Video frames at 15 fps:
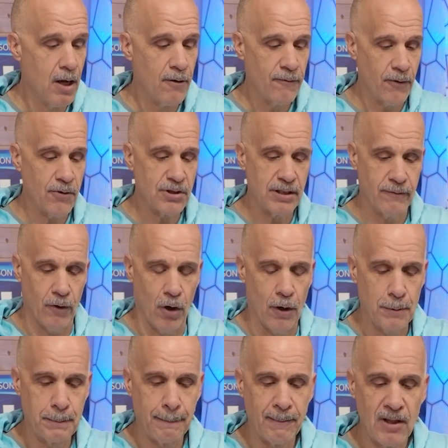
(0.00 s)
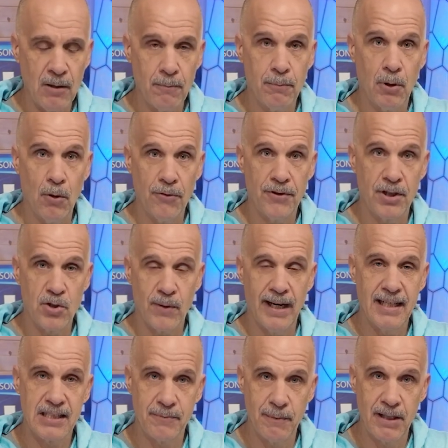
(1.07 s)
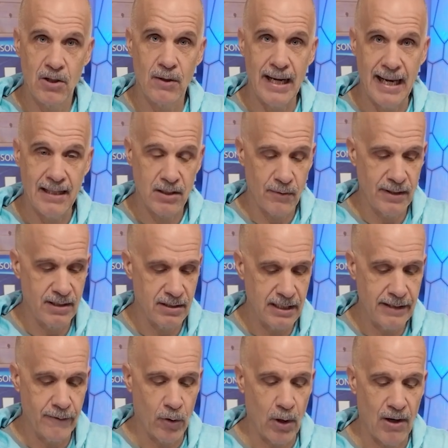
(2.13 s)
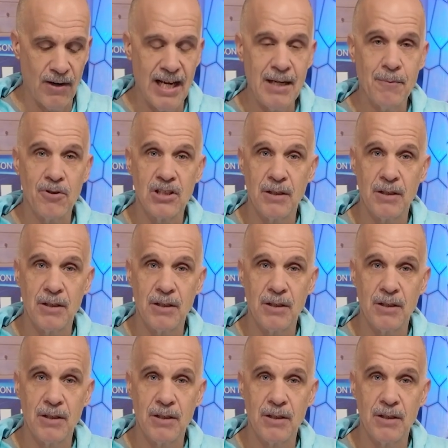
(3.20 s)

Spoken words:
First of all, both the transmitter and the receiver are able